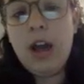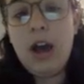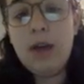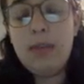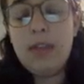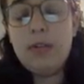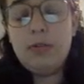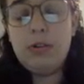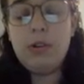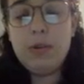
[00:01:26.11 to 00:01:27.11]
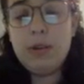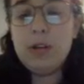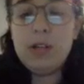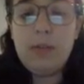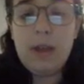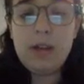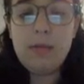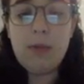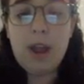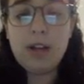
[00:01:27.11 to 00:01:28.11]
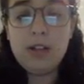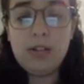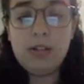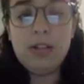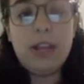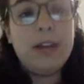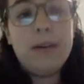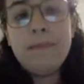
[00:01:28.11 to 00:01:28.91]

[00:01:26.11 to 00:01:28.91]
And then I'll show you what your independent practice looks like